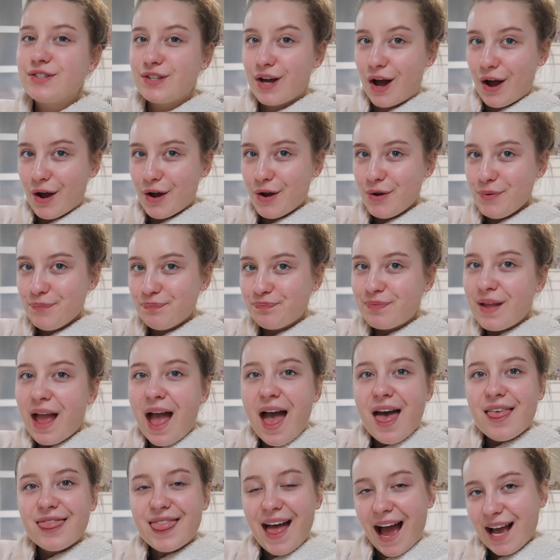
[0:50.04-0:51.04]
So
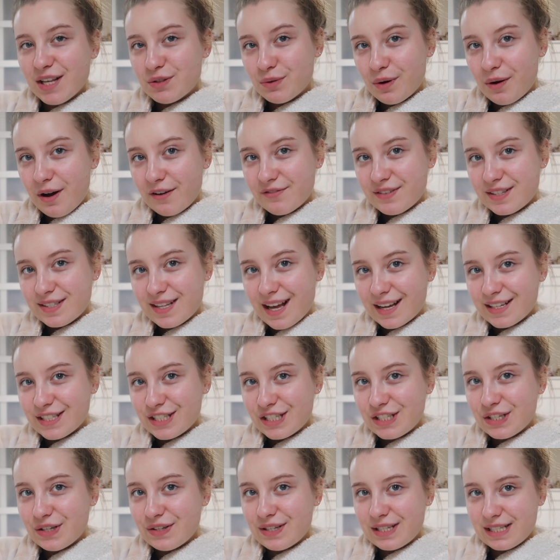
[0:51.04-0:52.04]
that's what I've decided
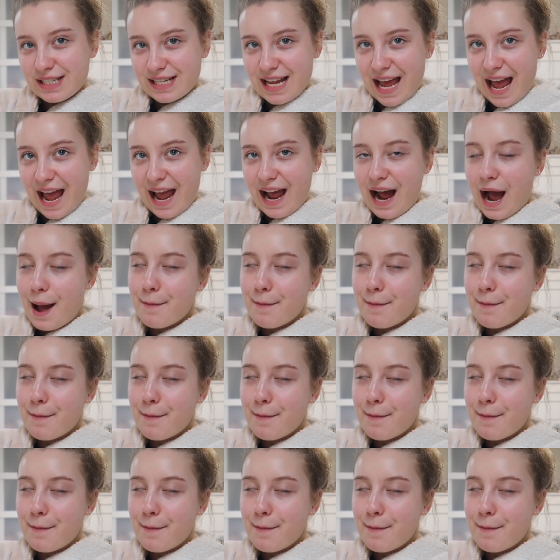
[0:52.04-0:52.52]
to do today.